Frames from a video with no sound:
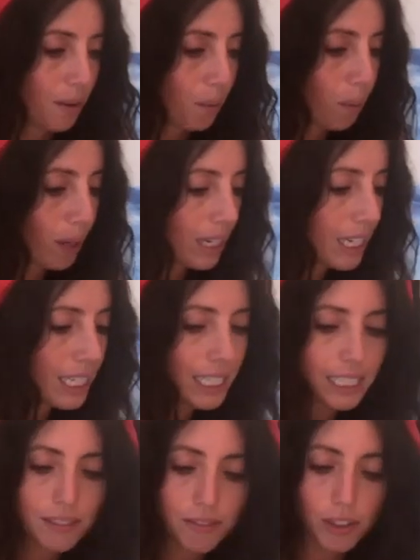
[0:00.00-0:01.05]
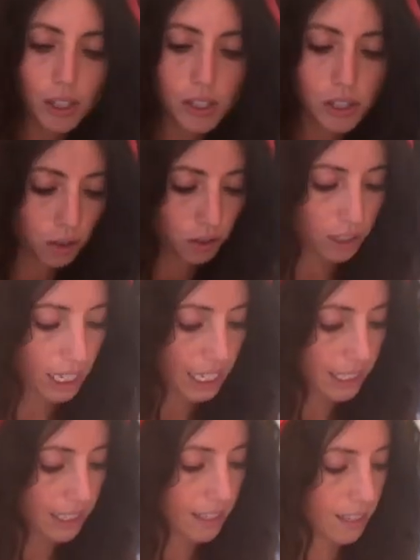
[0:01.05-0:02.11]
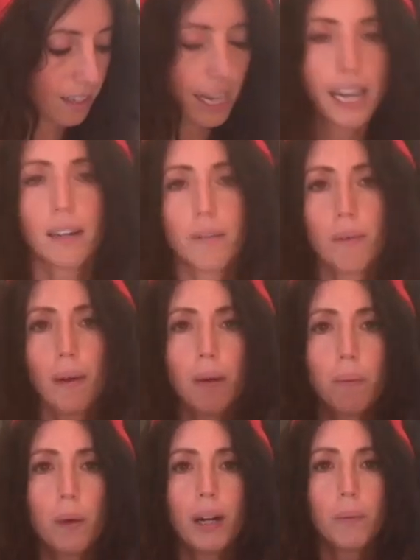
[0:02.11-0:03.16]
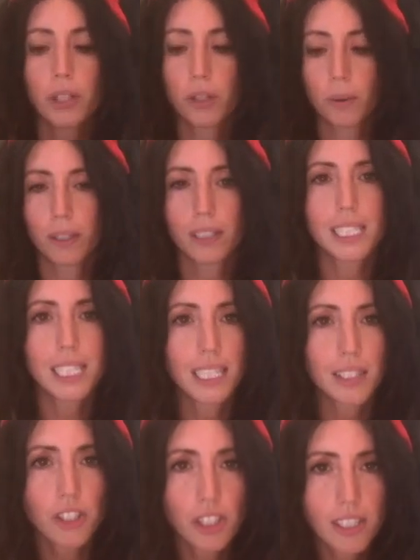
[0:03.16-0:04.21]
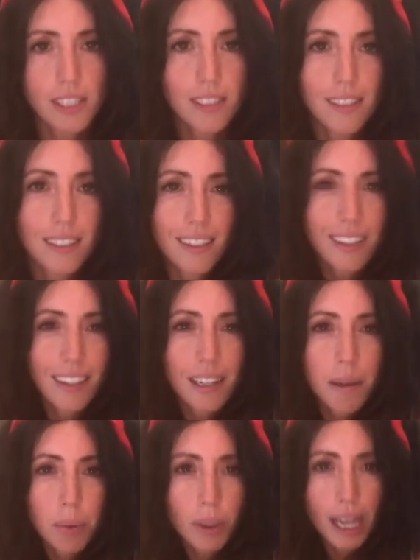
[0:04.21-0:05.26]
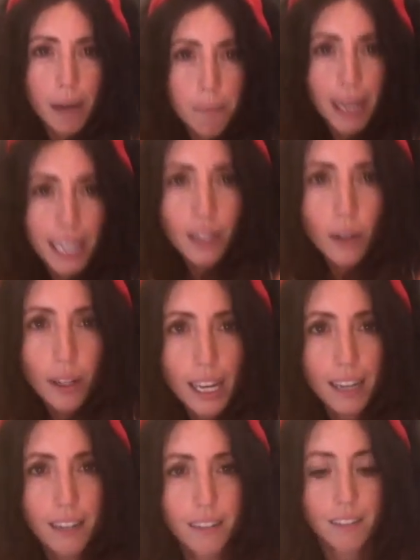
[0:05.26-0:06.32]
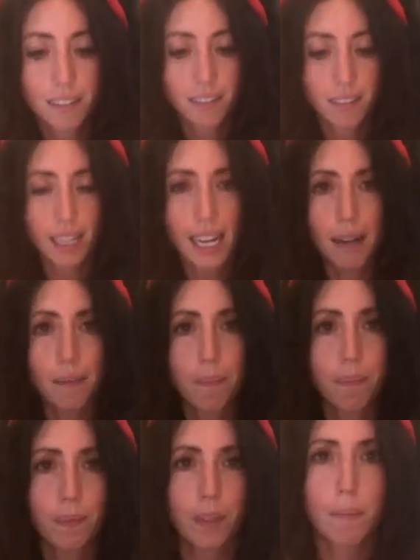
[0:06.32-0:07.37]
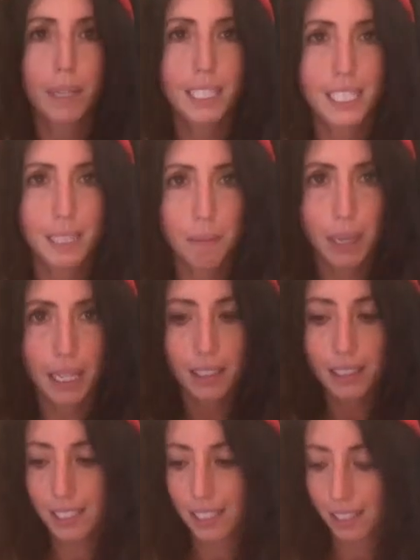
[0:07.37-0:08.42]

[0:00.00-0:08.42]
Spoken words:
when he first created, and while we're doing this, let's just put our paint on our mixing palette.